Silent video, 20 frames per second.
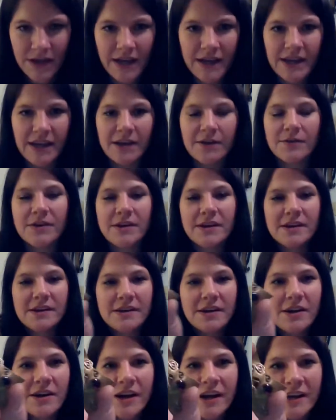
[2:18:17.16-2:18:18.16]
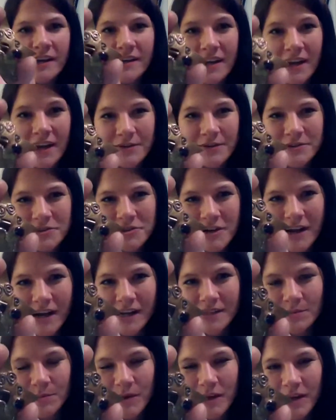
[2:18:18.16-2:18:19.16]
I can't read it. All right, I
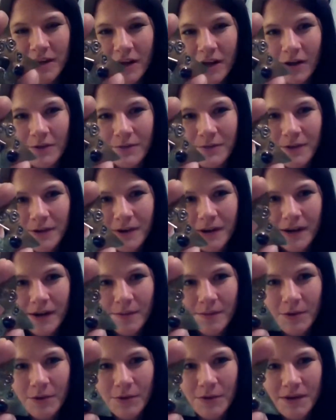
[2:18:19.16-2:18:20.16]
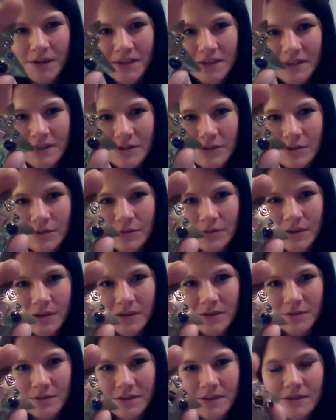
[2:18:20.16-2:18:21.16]
retract my offer. I'm going to
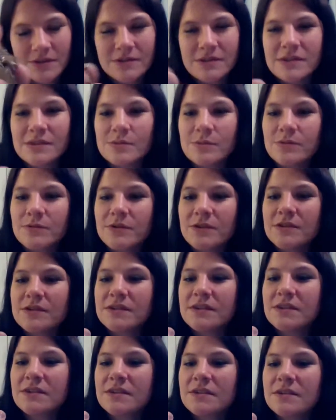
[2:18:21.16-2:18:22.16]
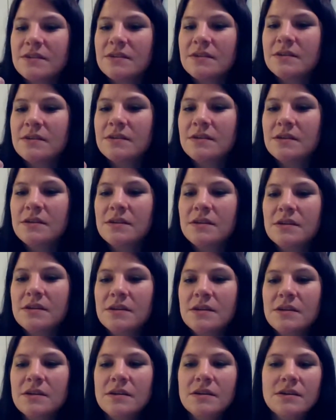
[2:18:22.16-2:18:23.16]
uh, research this one first.
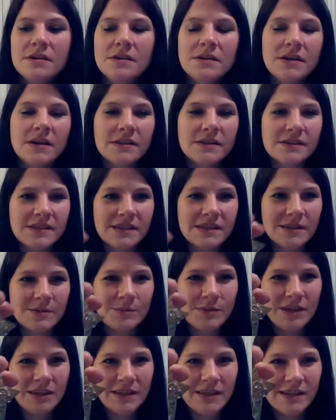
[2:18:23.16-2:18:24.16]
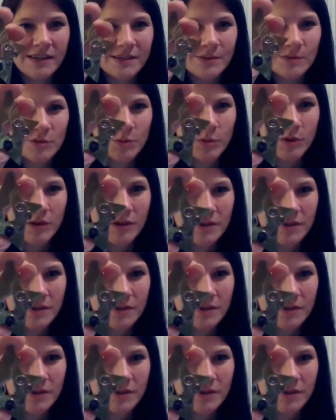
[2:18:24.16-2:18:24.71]
It looks like a mini light switch